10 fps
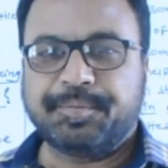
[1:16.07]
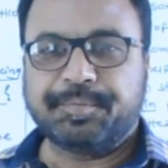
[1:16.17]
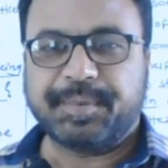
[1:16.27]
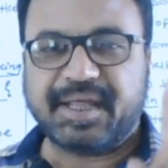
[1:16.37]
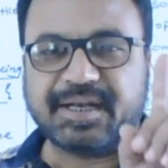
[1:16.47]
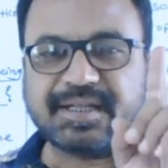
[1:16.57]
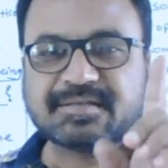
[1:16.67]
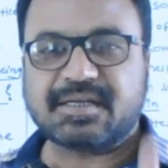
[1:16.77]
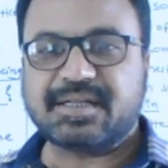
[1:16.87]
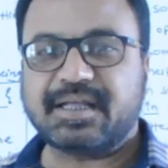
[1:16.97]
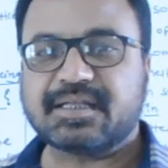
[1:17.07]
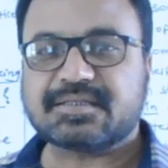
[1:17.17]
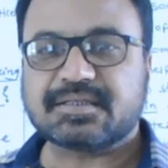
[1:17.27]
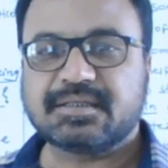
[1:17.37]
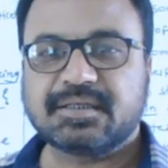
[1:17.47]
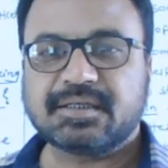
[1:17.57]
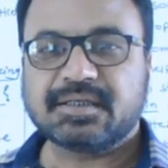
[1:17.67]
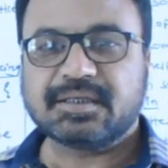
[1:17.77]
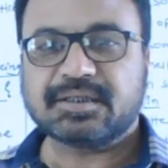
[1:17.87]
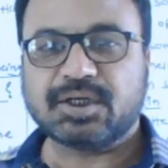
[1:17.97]
Main reason is
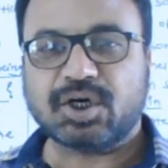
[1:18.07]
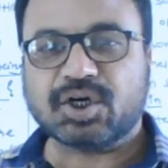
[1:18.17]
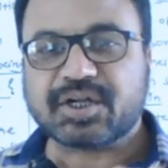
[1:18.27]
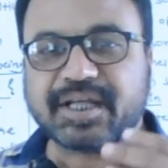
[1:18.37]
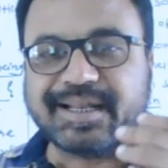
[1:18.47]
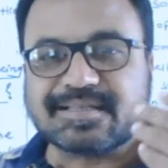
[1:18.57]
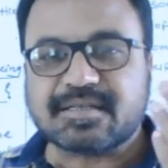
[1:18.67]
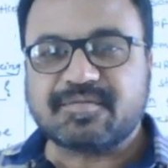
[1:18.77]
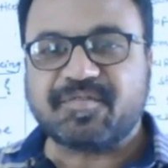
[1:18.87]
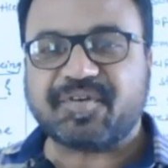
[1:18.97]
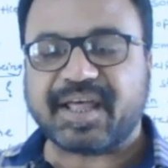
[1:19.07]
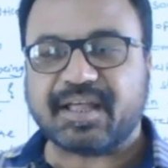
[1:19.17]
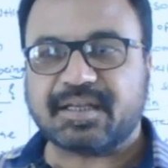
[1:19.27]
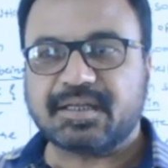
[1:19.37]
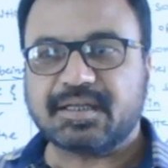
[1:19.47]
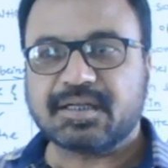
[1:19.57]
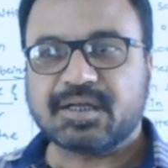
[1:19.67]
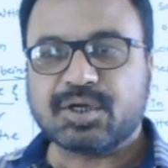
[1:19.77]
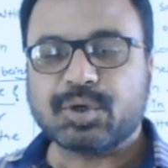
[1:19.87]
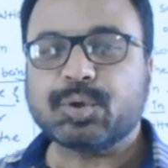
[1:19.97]
the organism
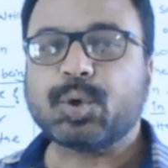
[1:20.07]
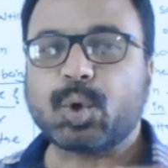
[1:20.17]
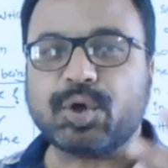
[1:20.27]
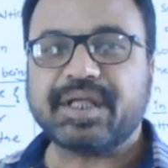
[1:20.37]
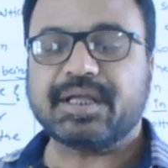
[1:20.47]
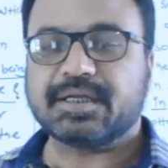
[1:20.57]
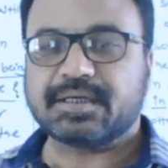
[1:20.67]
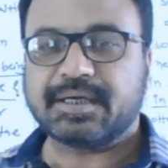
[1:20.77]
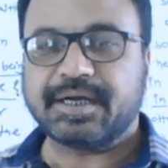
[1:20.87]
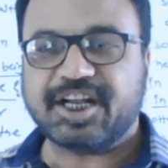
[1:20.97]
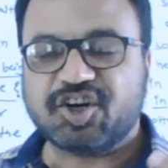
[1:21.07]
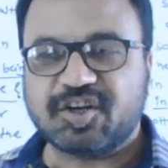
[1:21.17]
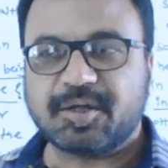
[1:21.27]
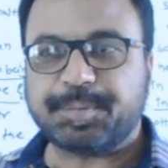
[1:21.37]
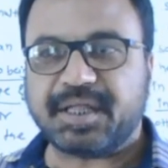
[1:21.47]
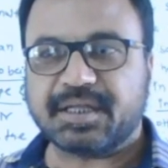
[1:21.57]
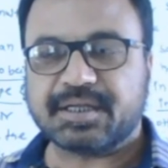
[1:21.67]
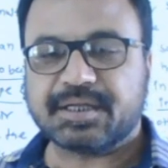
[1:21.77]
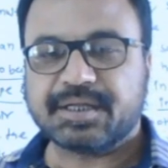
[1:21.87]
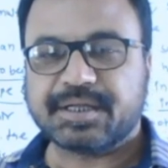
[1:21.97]
find growing,
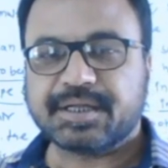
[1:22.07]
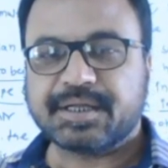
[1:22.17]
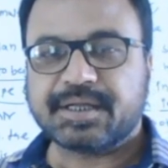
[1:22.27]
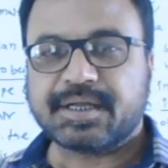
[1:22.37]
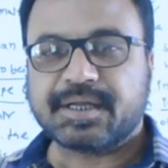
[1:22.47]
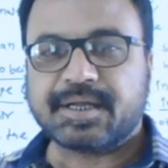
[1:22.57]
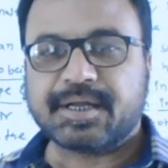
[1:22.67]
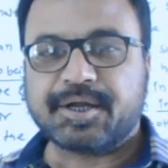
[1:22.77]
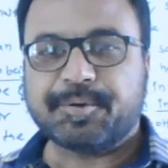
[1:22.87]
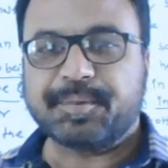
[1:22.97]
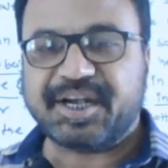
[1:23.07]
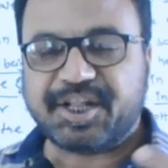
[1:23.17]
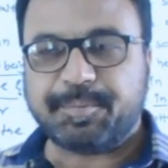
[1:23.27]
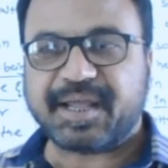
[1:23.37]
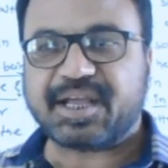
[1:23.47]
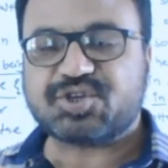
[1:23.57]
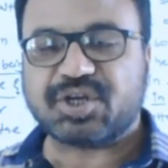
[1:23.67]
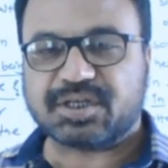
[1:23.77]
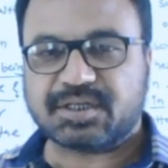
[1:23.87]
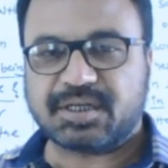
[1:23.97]
developing,
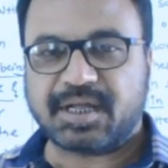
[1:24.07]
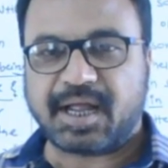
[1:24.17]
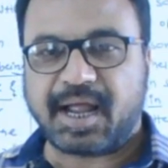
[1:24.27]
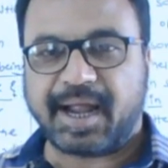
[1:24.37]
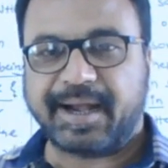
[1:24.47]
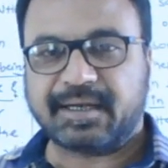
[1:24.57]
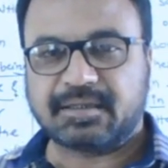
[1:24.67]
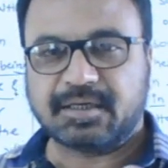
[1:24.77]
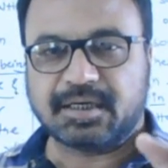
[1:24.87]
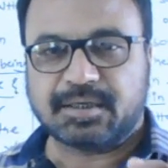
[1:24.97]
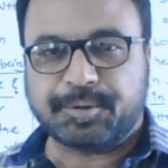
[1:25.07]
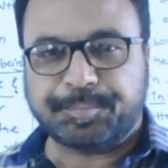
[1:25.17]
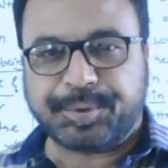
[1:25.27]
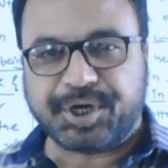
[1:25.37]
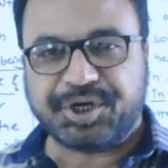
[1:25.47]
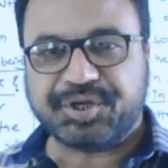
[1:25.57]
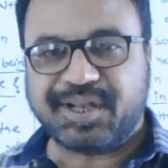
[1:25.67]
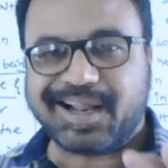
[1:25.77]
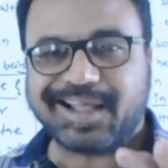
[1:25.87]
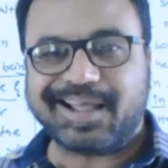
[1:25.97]
multiplication at the
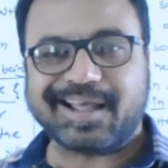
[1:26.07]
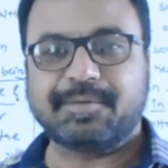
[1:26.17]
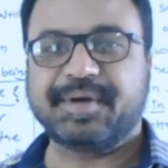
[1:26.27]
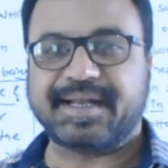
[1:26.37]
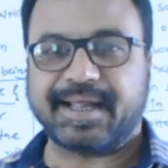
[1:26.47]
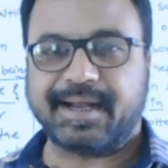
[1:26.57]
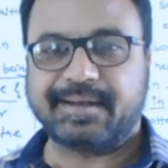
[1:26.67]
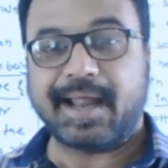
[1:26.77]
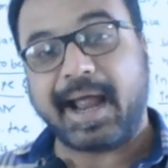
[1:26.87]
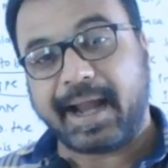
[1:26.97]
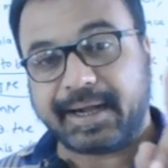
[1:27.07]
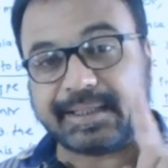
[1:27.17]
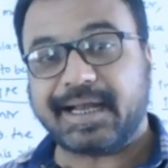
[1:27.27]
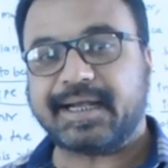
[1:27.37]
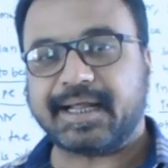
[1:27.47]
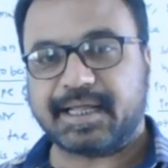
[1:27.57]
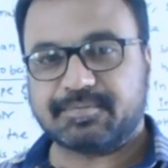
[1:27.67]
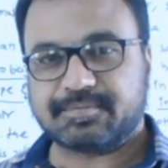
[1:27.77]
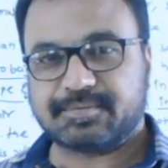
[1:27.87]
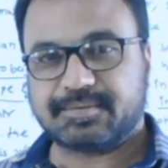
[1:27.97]
particular habitat at that
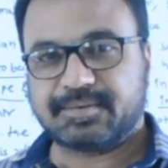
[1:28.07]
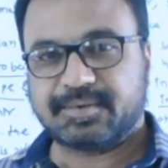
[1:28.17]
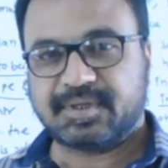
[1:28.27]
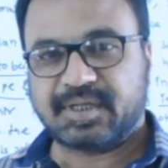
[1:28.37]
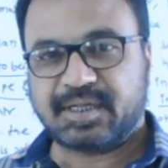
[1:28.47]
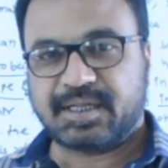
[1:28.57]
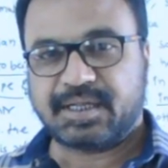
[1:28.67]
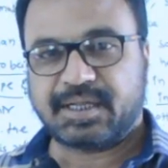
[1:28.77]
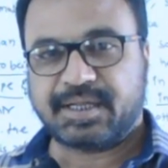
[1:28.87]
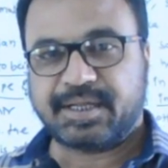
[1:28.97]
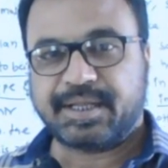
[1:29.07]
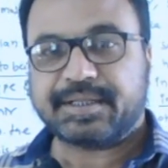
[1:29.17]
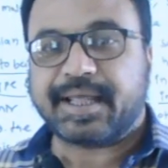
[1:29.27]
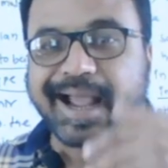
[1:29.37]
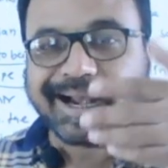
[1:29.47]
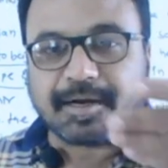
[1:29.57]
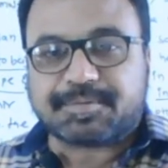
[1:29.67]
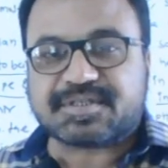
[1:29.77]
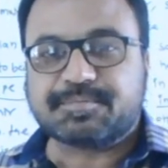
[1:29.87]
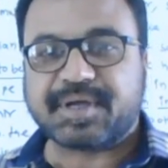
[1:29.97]
time. They
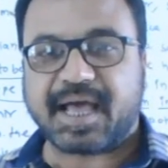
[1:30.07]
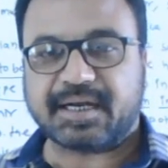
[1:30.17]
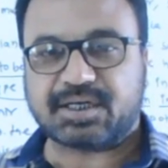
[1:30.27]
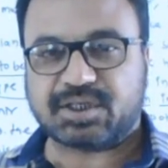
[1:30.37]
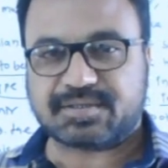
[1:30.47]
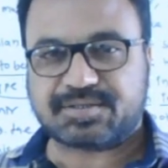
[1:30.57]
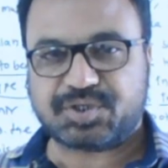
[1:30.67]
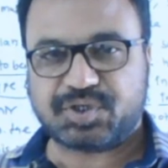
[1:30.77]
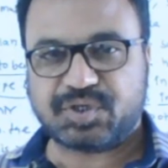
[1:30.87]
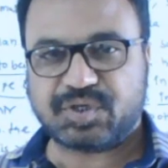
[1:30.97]
adapt some characters